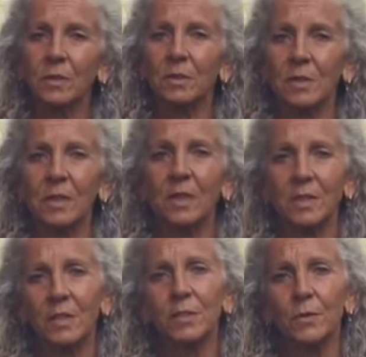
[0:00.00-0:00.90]
just to
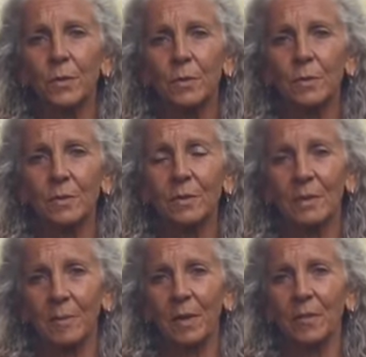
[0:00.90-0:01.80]
digest food,
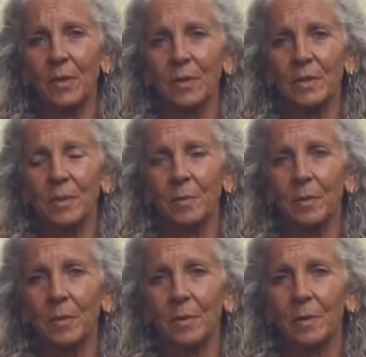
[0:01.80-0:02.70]
something very
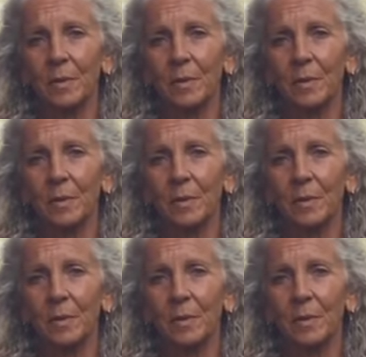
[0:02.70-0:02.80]
simple.